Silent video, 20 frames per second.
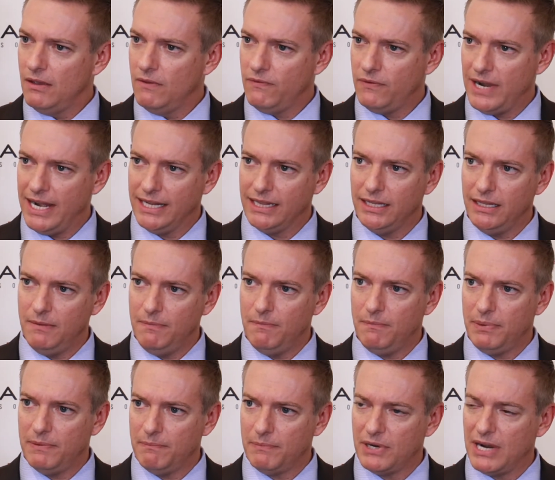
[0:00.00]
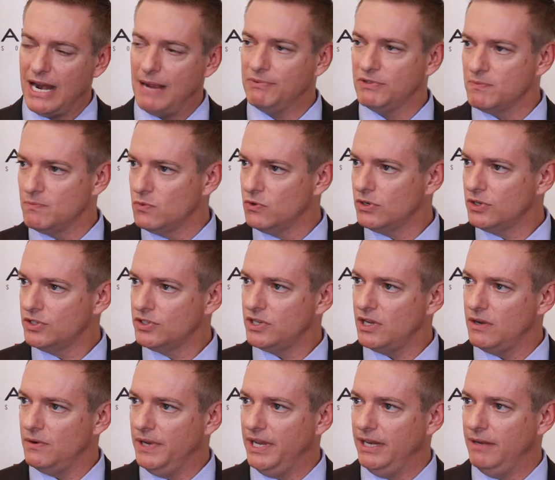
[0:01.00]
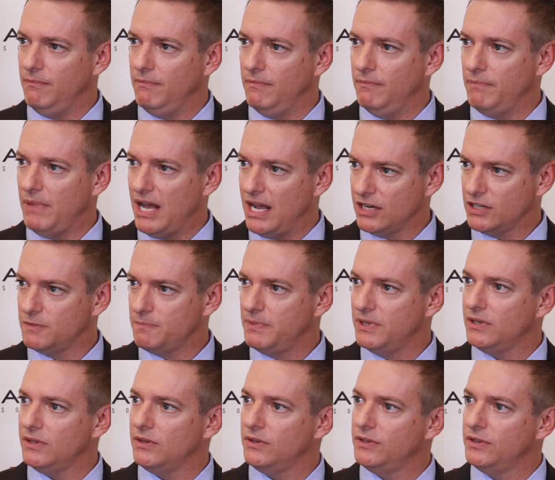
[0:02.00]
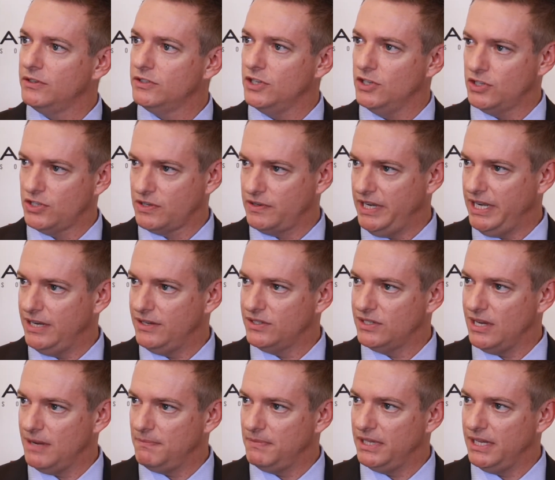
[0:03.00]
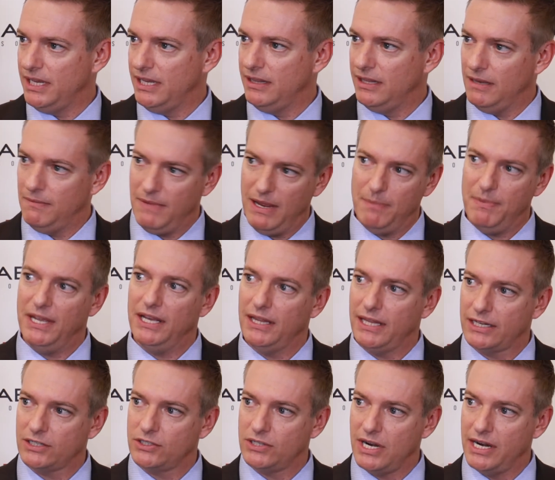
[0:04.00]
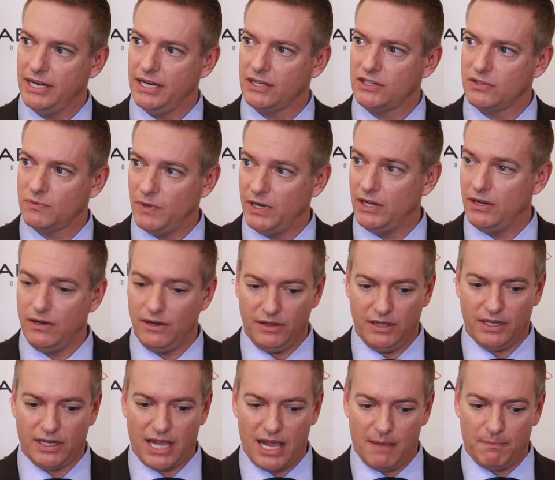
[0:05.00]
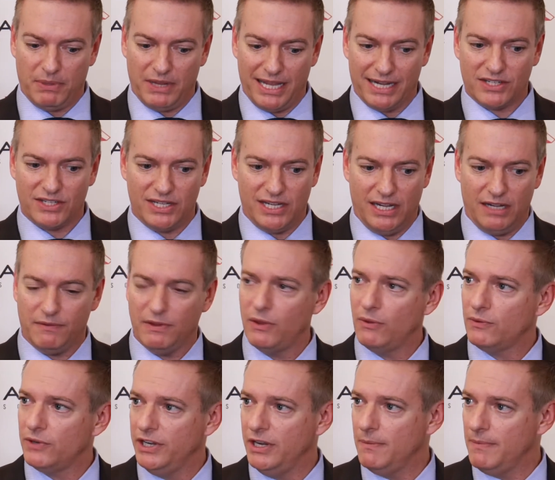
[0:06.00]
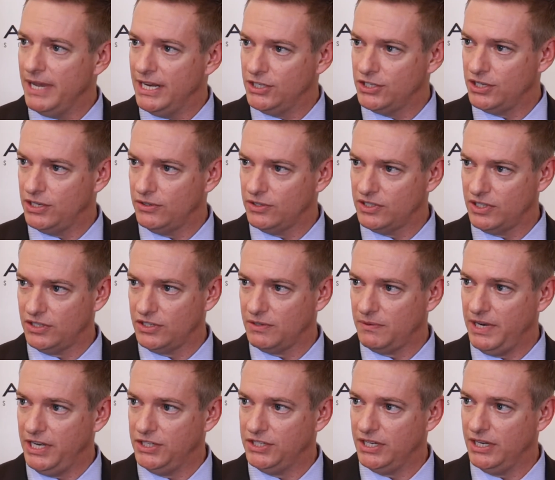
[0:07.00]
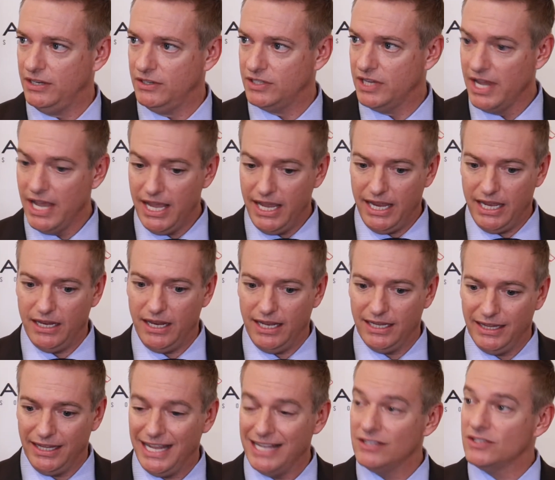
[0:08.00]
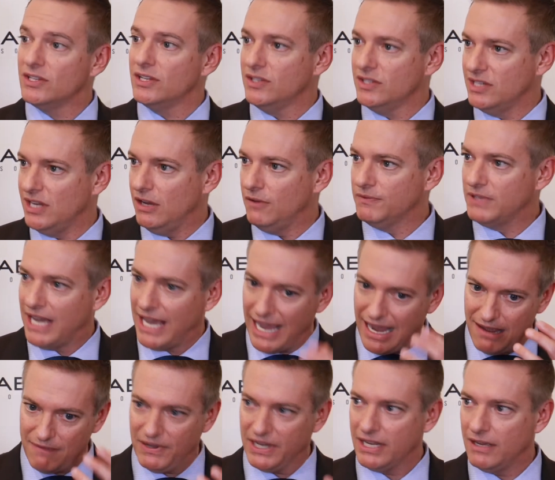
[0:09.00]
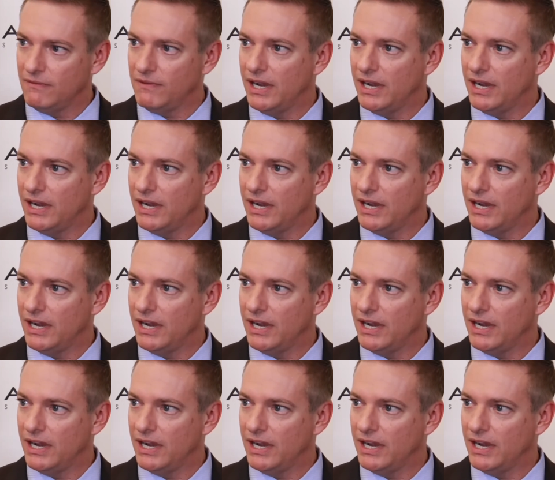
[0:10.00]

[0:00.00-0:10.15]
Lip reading: frankly, perhaps more so in box build discrete assembly than maybe electronics, where the complexity of the three-dimensional situation it lends itself to having a